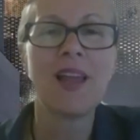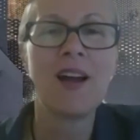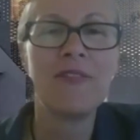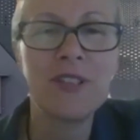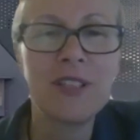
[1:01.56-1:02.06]
I
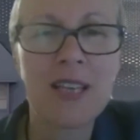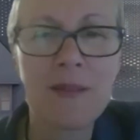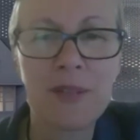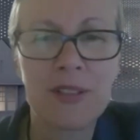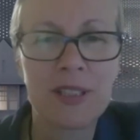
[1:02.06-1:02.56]
first
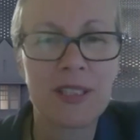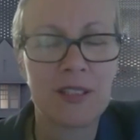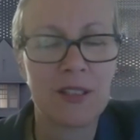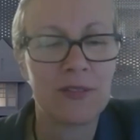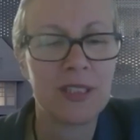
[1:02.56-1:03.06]
came across
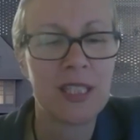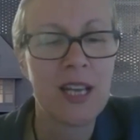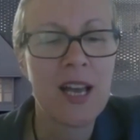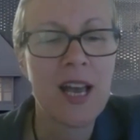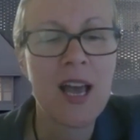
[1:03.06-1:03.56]
Dovid
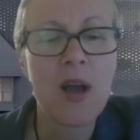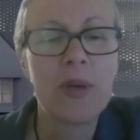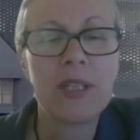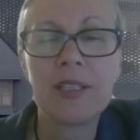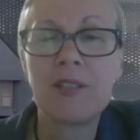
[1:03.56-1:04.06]

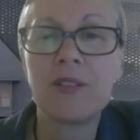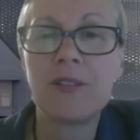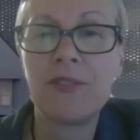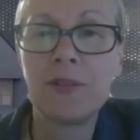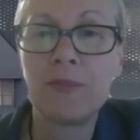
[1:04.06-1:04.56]
when I saw the
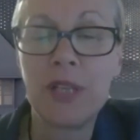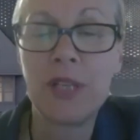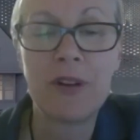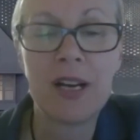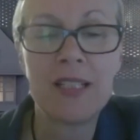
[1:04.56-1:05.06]
film
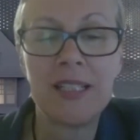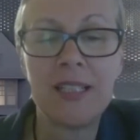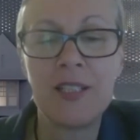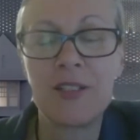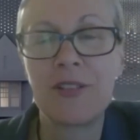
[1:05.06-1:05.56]
Rewriting
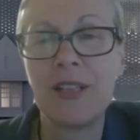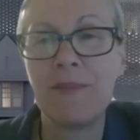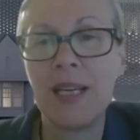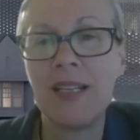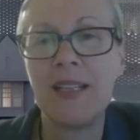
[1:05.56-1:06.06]
History
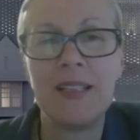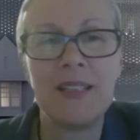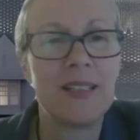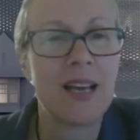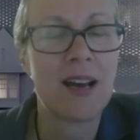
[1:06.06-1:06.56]
made
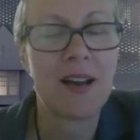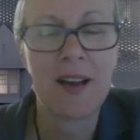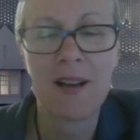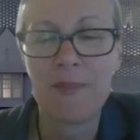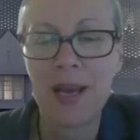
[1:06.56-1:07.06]
in
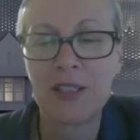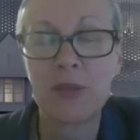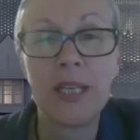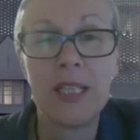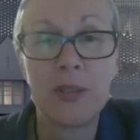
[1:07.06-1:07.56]
about
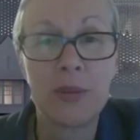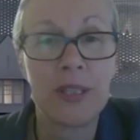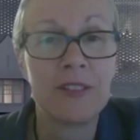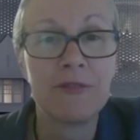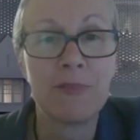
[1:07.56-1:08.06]

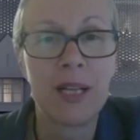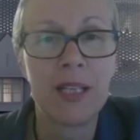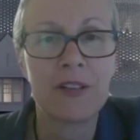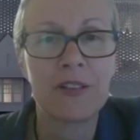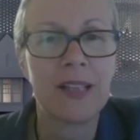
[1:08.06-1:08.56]
2012 by
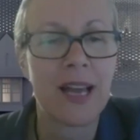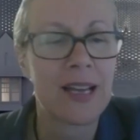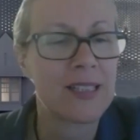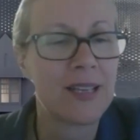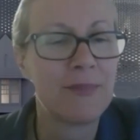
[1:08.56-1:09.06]
local
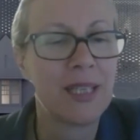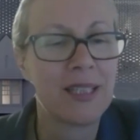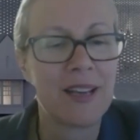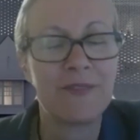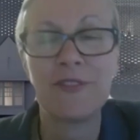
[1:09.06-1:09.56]
academic
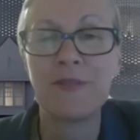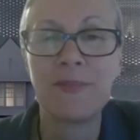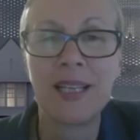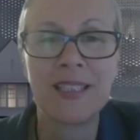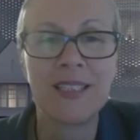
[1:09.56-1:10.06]
and
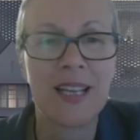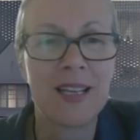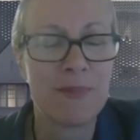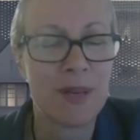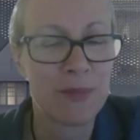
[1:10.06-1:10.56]
filmmaker
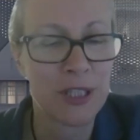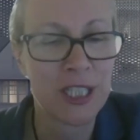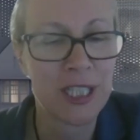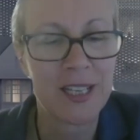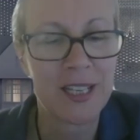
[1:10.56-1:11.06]
Danny
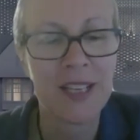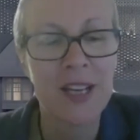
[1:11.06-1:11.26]
Ben-Moshe,